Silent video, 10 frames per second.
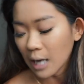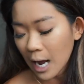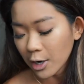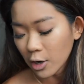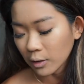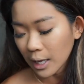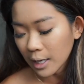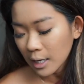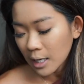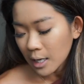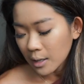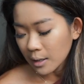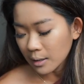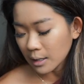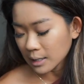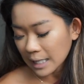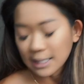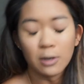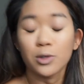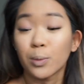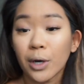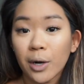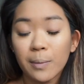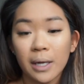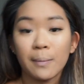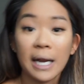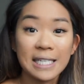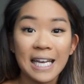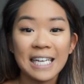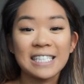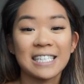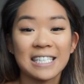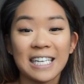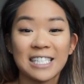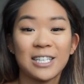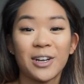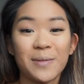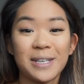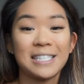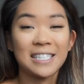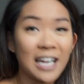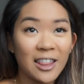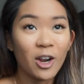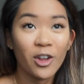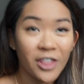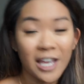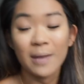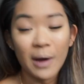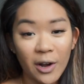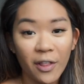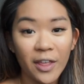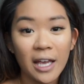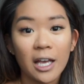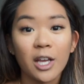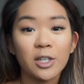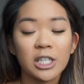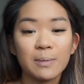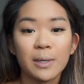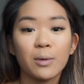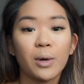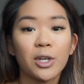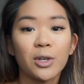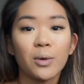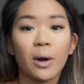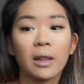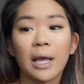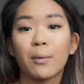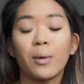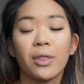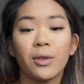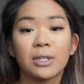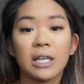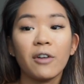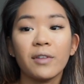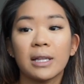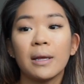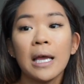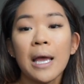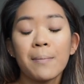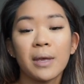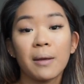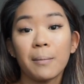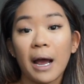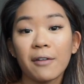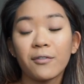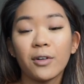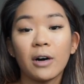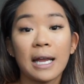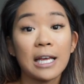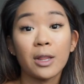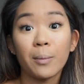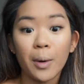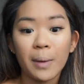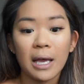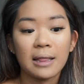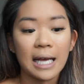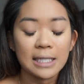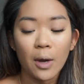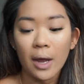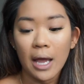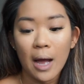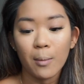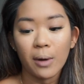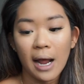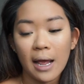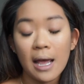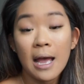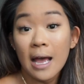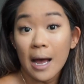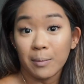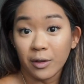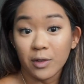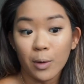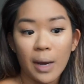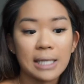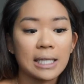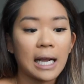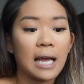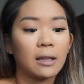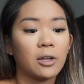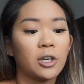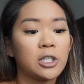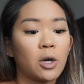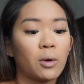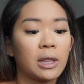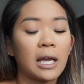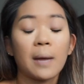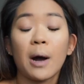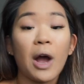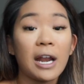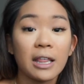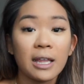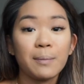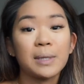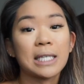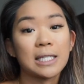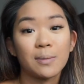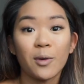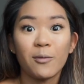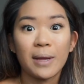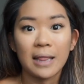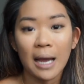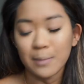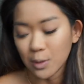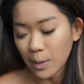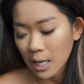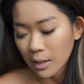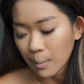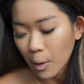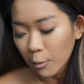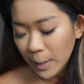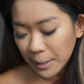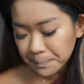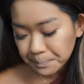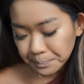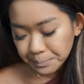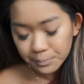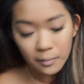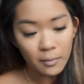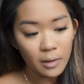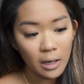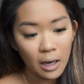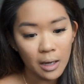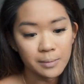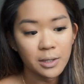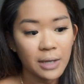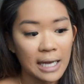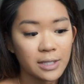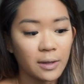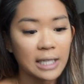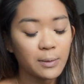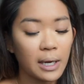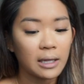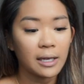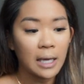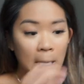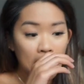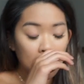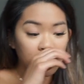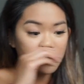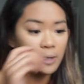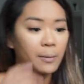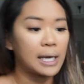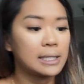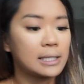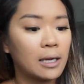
I know like that sounds weird, but meditating doesn't necessarily mean sitting there and thinking about nothing. It could just be when you are like with yourself and being mindful and in the moment. And that's how I am when I am lifting weights. Like I literally don't think about anything besides the movement that I'm doing in the moment. So yeah, so that's why I like lifting weights.